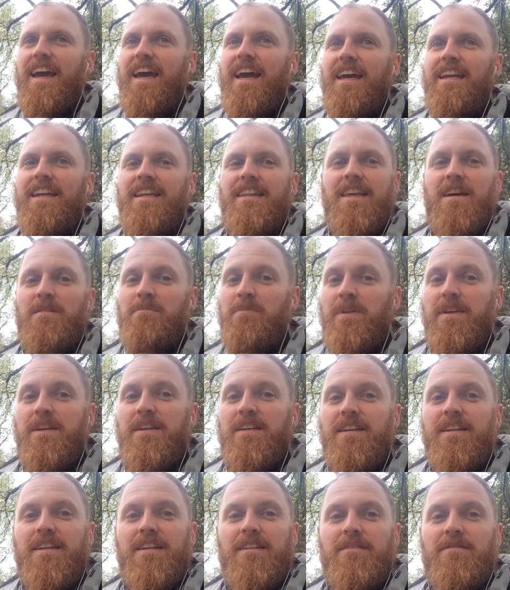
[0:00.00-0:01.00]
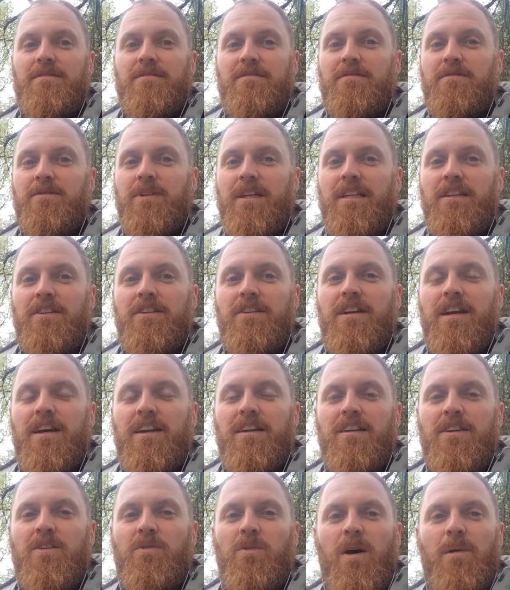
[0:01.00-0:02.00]
And in that blending, we learn how
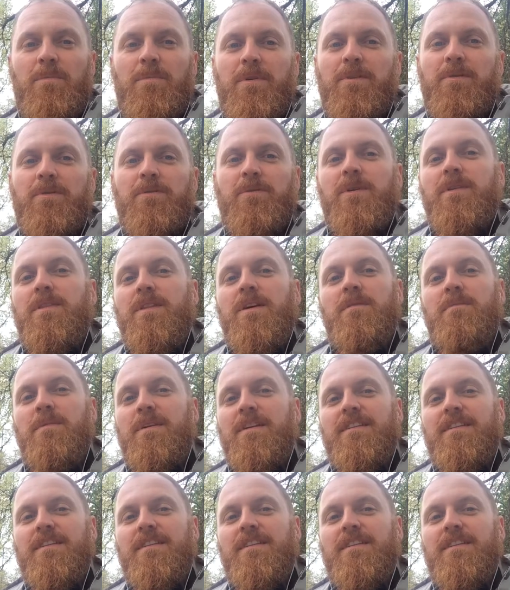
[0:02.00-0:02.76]
to cooperate with them,